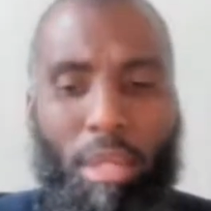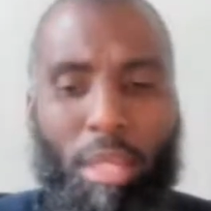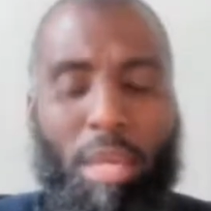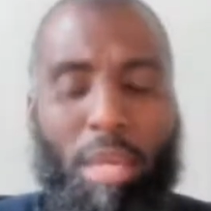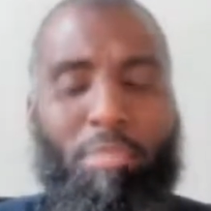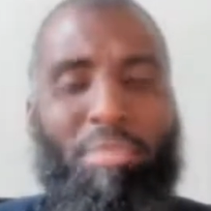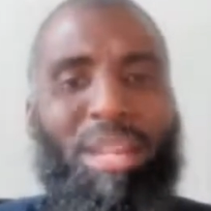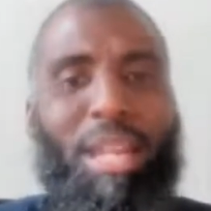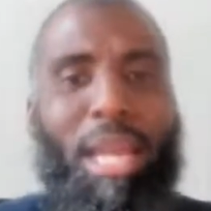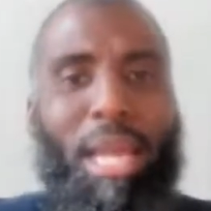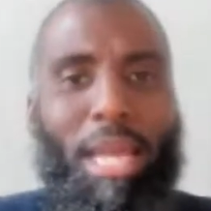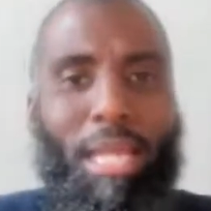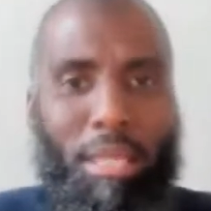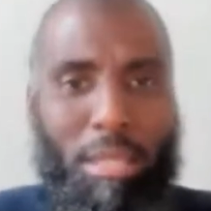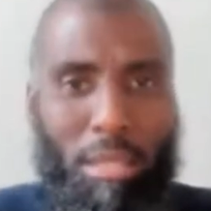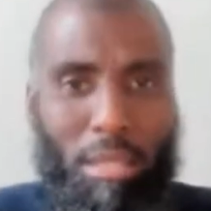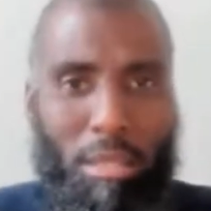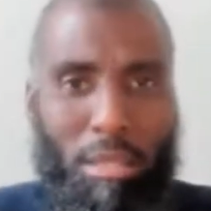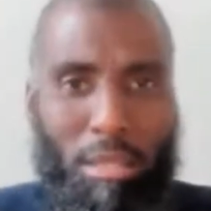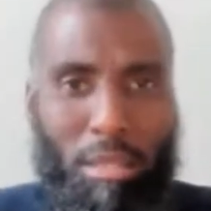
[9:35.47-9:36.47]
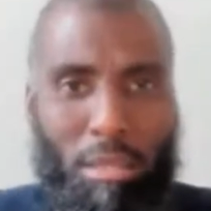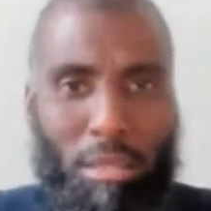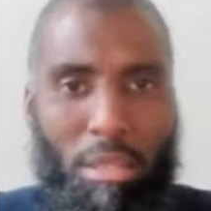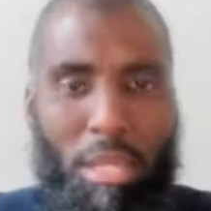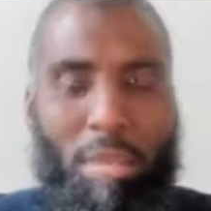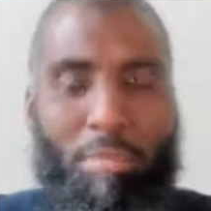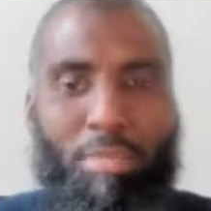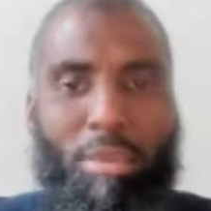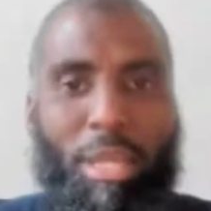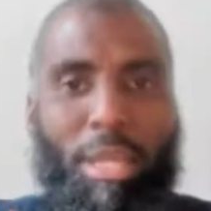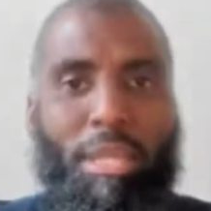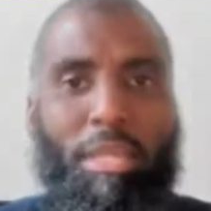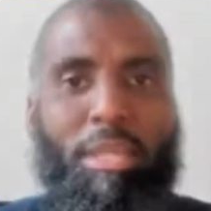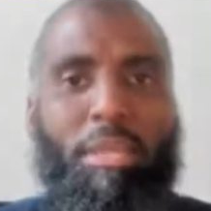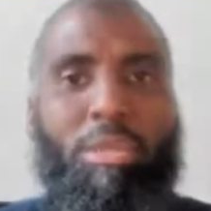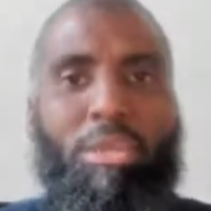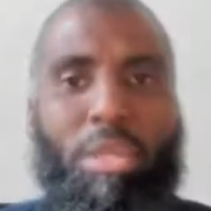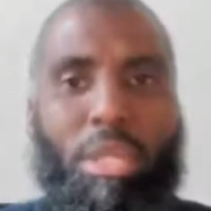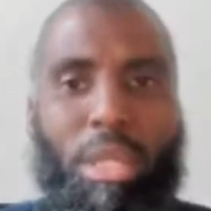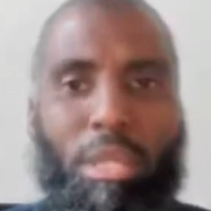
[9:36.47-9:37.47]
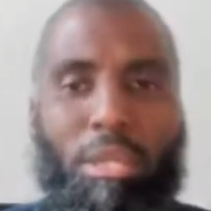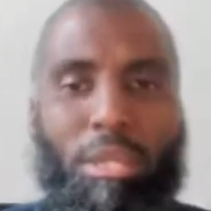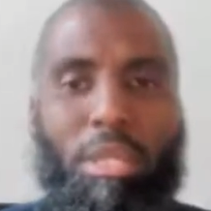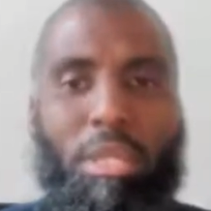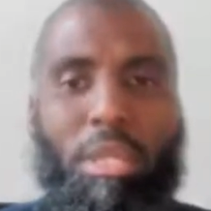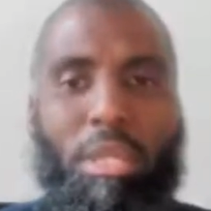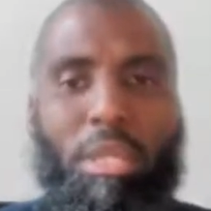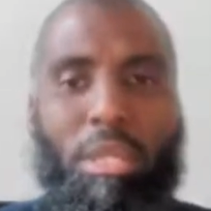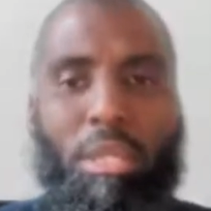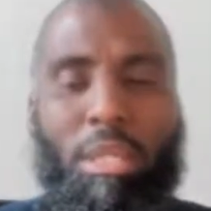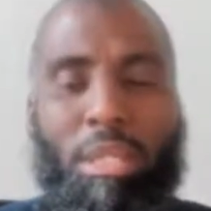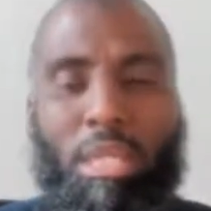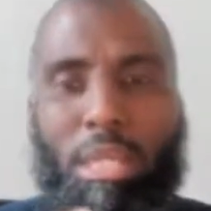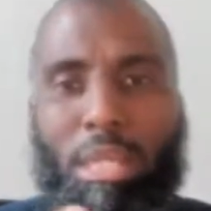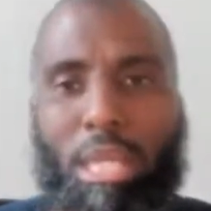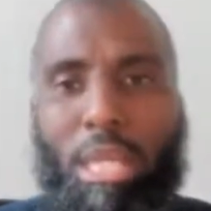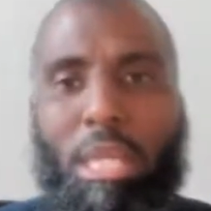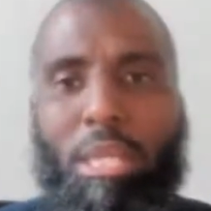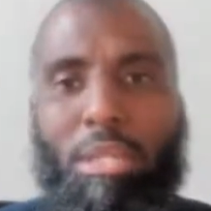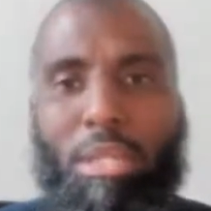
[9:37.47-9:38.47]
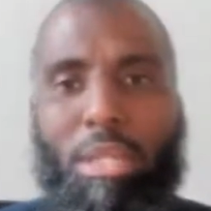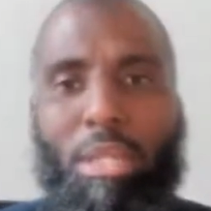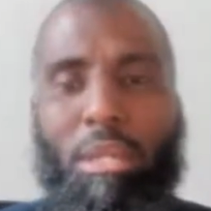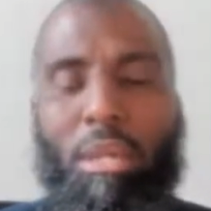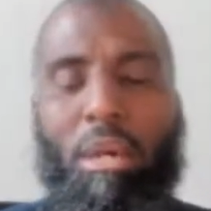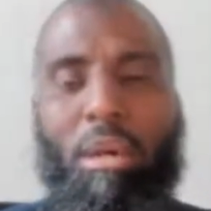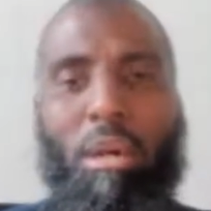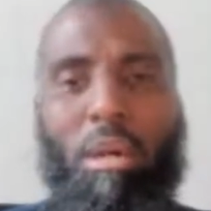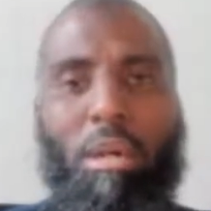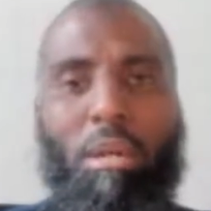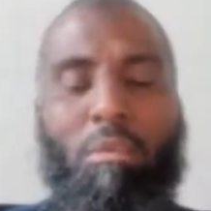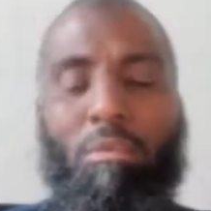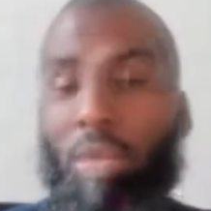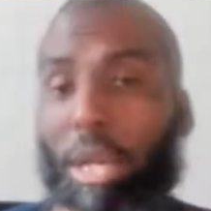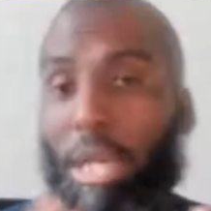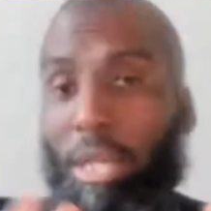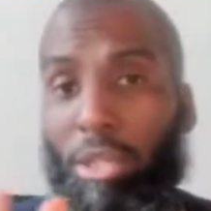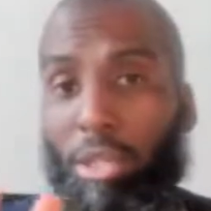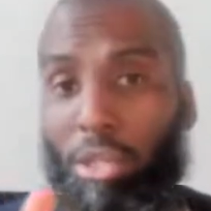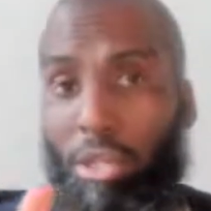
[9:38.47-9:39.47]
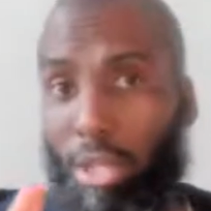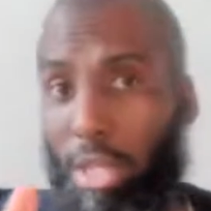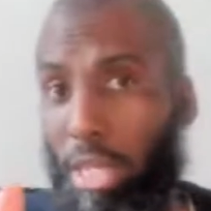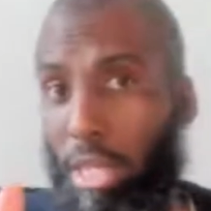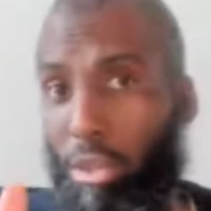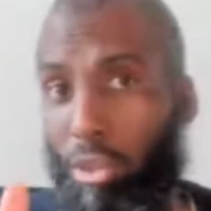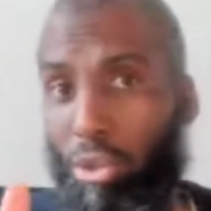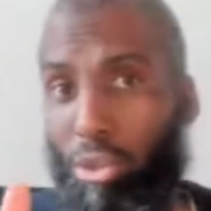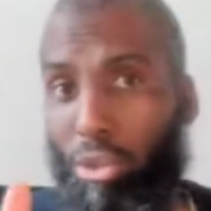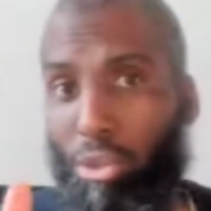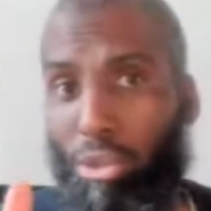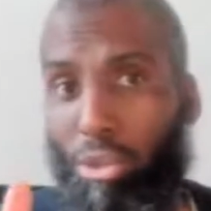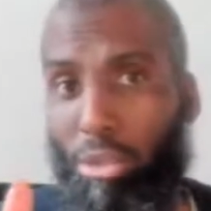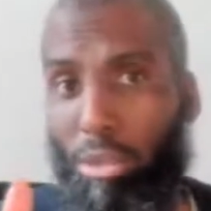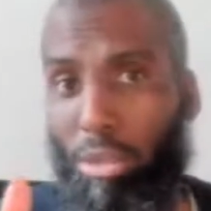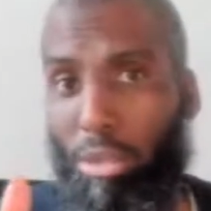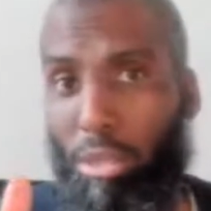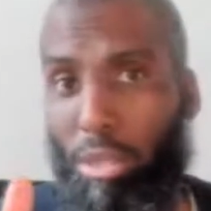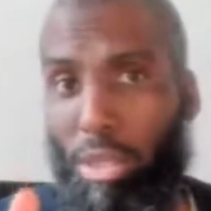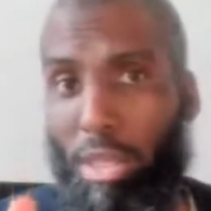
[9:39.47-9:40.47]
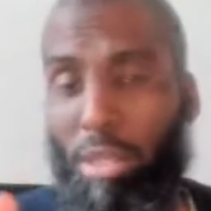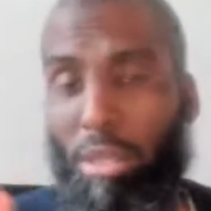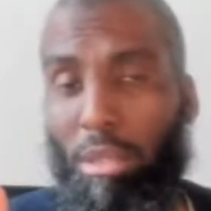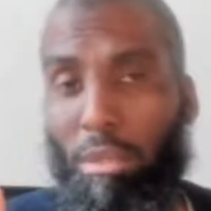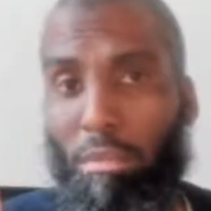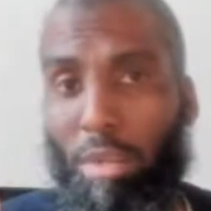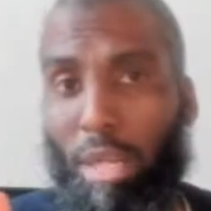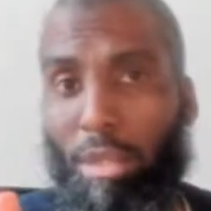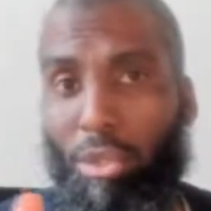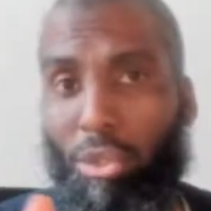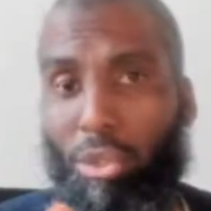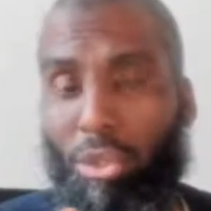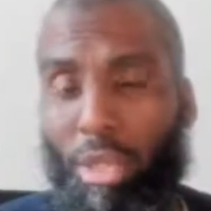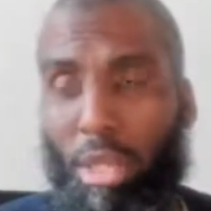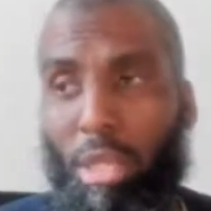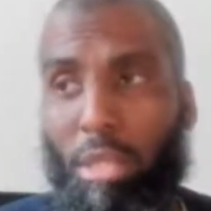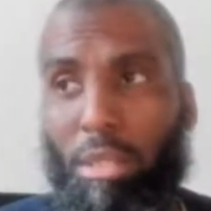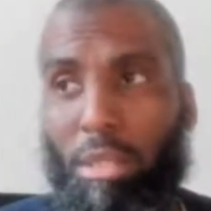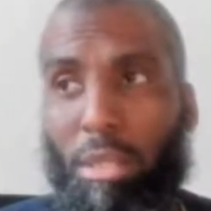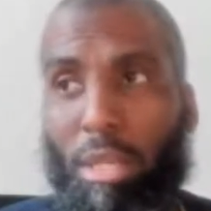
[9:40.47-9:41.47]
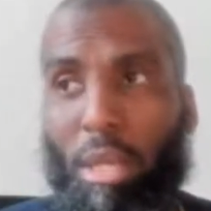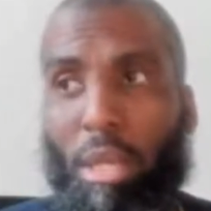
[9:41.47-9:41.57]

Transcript: They plant their seeds, and the seeds here are righteous deeds. The seeds are righteous deeds.